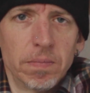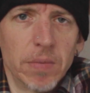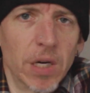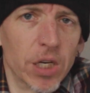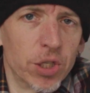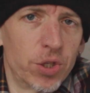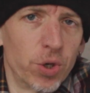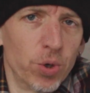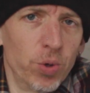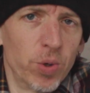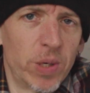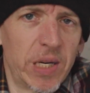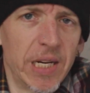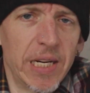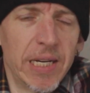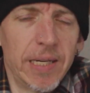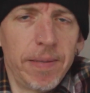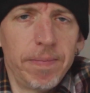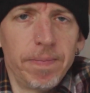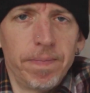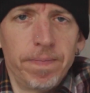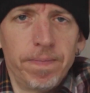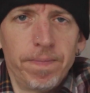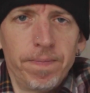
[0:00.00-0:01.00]
A
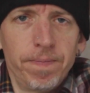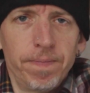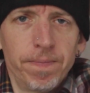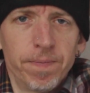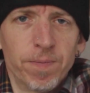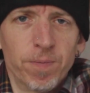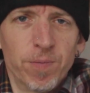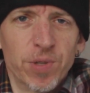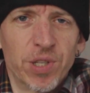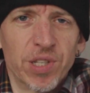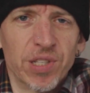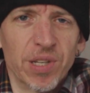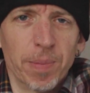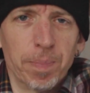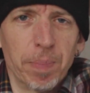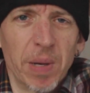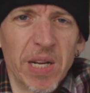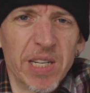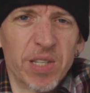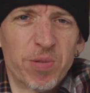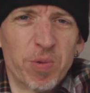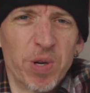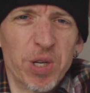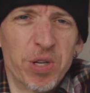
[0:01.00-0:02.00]
toolkit, which is a
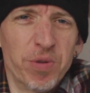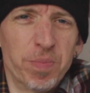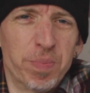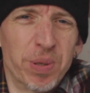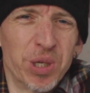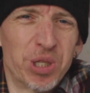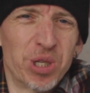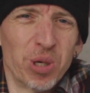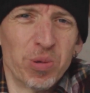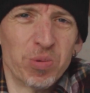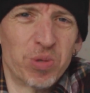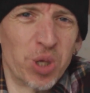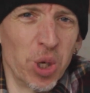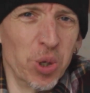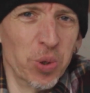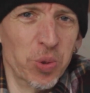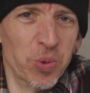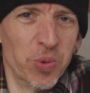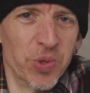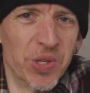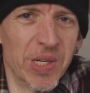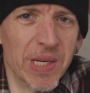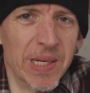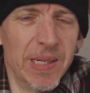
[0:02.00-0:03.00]
place where you put your
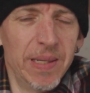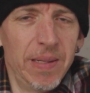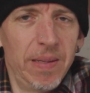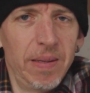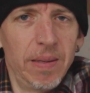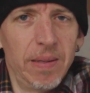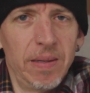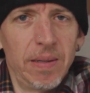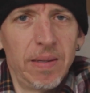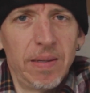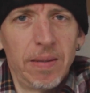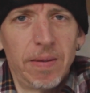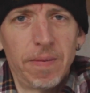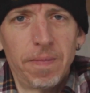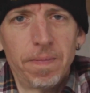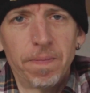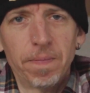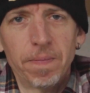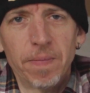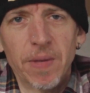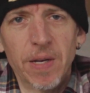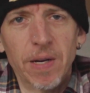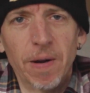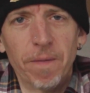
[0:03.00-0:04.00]
tools in,
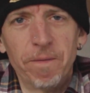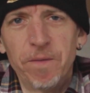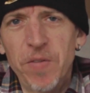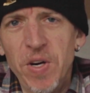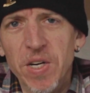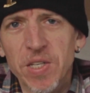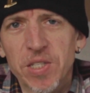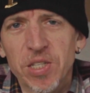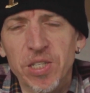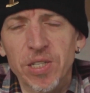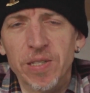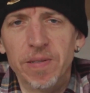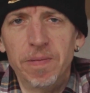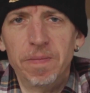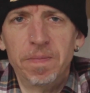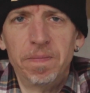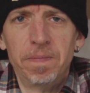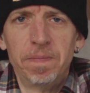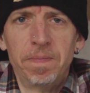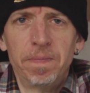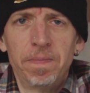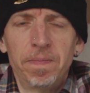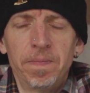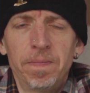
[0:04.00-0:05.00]
and a function,
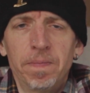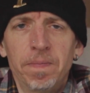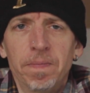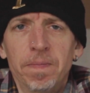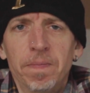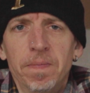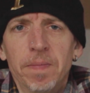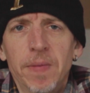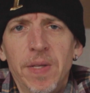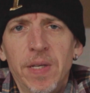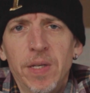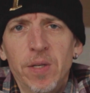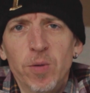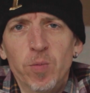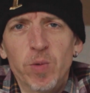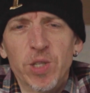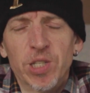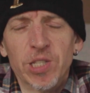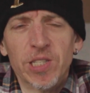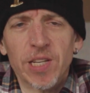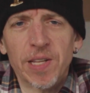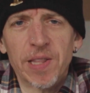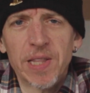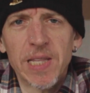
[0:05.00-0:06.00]
which
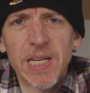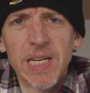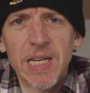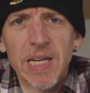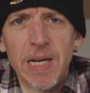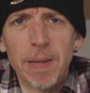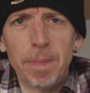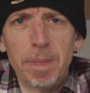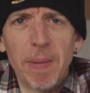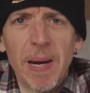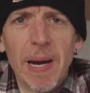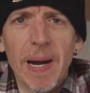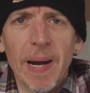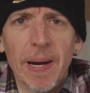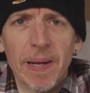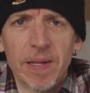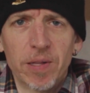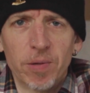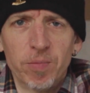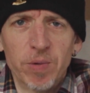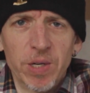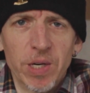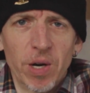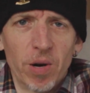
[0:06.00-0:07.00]
is a thing in
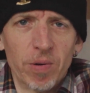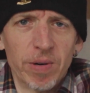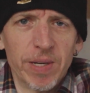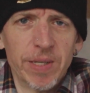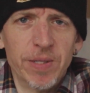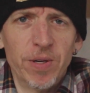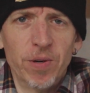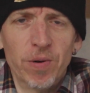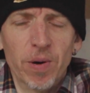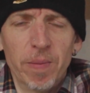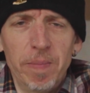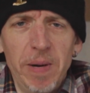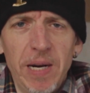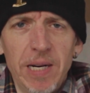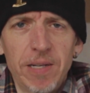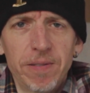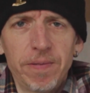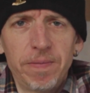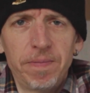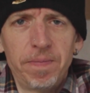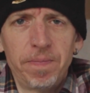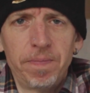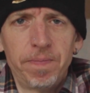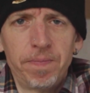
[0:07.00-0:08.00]
math we already know
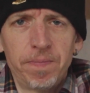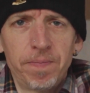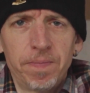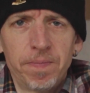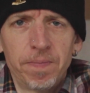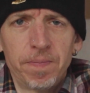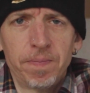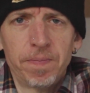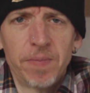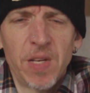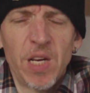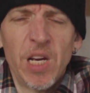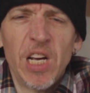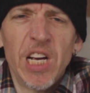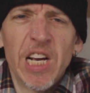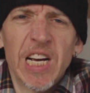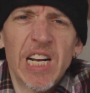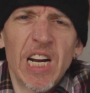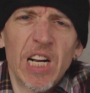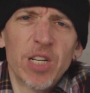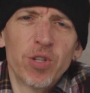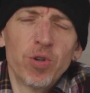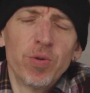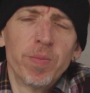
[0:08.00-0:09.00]
about.
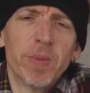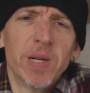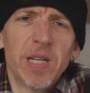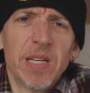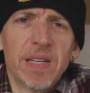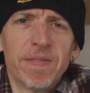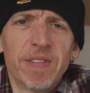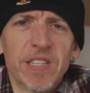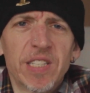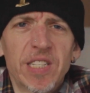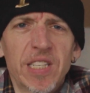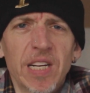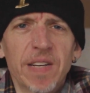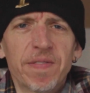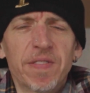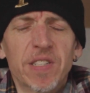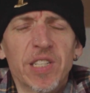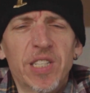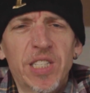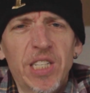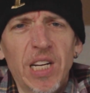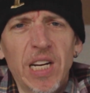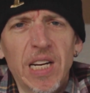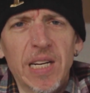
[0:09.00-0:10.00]
And I do believe it's safe
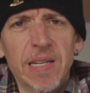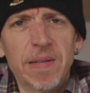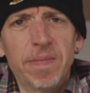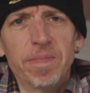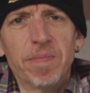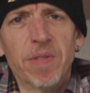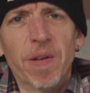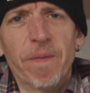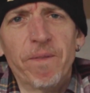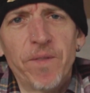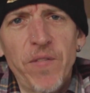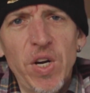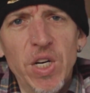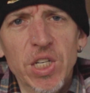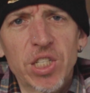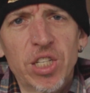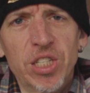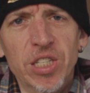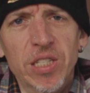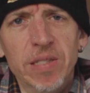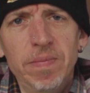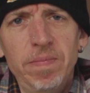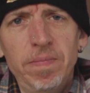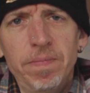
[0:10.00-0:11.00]
to say the
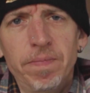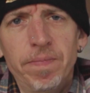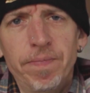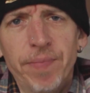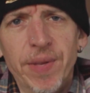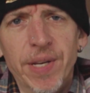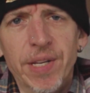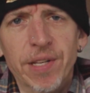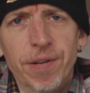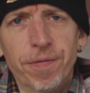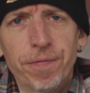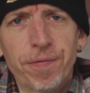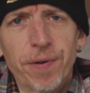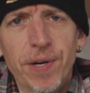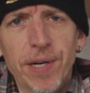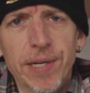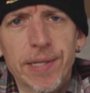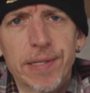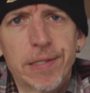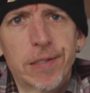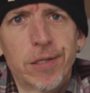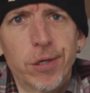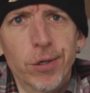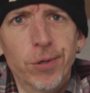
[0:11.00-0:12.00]
function in the
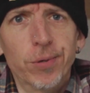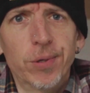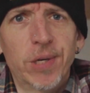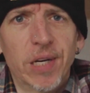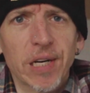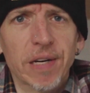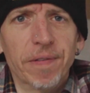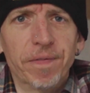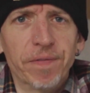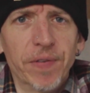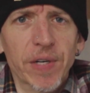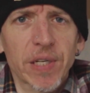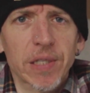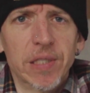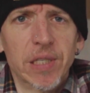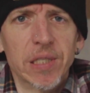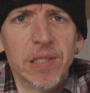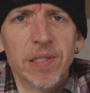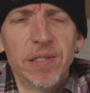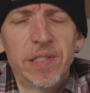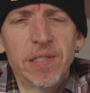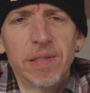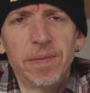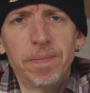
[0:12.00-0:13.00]
phrase toolkit
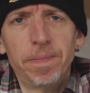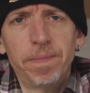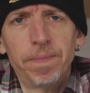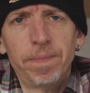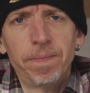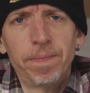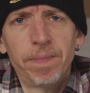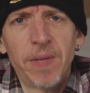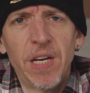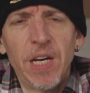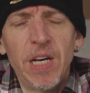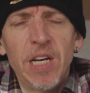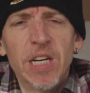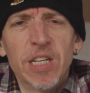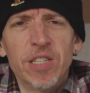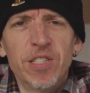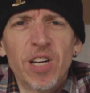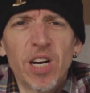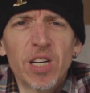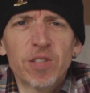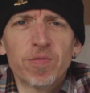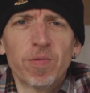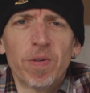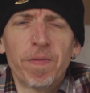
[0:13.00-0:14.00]
functions
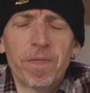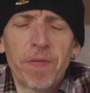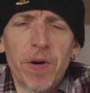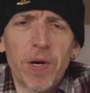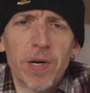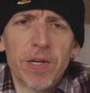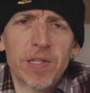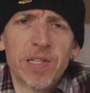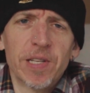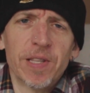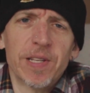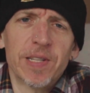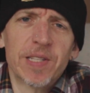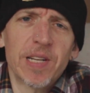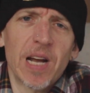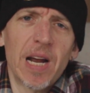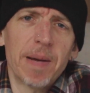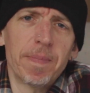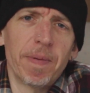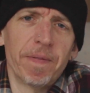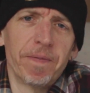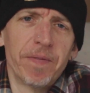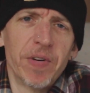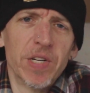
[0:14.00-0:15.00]
does refer to the
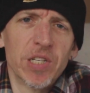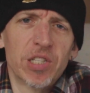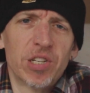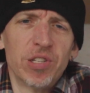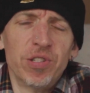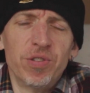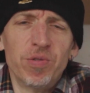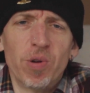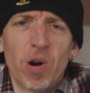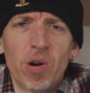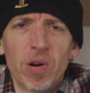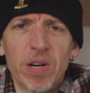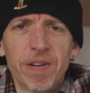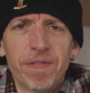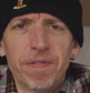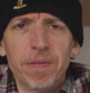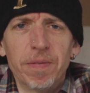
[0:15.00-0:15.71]
type of function you're already